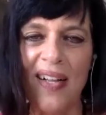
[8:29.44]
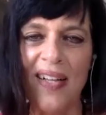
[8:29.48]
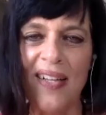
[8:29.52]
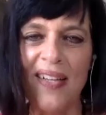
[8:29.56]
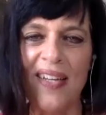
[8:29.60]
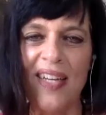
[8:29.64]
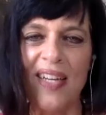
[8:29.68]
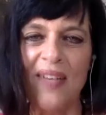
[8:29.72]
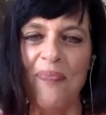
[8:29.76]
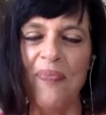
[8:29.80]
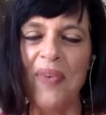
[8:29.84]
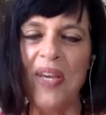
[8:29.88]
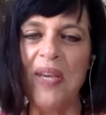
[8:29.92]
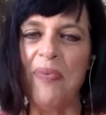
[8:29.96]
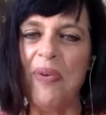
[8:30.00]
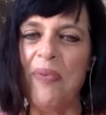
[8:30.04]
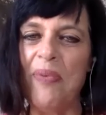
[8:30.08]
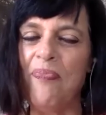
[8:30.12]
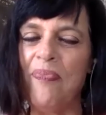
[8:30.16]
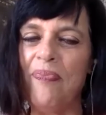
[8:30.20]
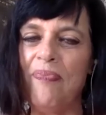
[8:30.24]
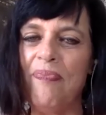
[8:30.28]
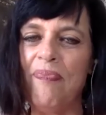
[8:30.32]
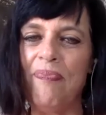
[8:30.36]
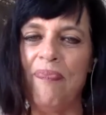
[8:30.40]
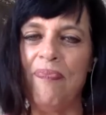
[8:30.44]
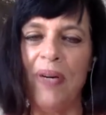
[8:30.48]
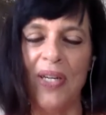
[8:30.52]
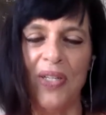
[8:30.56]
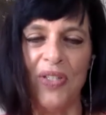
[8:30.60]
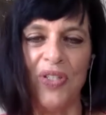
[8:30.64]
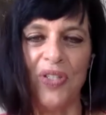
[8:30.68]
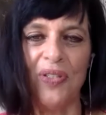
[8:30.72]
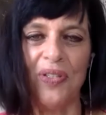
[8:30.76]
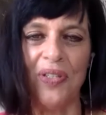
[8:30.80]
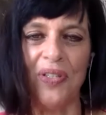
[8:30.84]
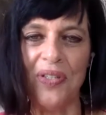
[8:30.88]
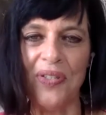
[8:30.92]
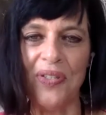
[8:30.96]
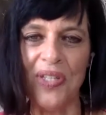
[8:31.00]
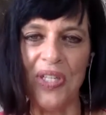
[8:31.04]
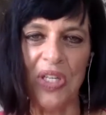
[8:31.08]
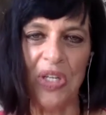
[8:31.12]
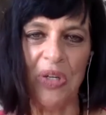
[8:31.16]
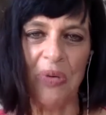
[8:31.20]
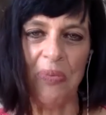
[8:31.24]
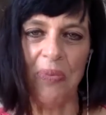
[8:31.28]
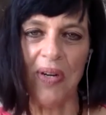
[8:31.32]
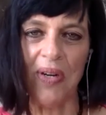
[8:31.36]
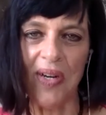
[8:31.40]
and maybe punch a little
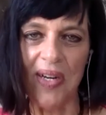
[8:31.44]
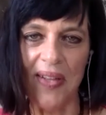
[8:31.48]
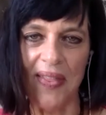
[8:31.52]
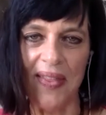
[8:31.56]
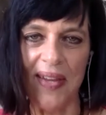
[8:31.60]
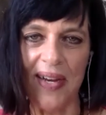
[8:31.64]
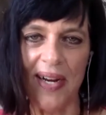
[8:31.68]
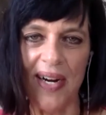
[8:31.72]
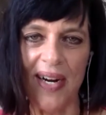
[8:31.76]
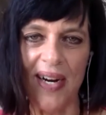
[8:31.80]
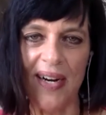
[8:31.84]
humor in there.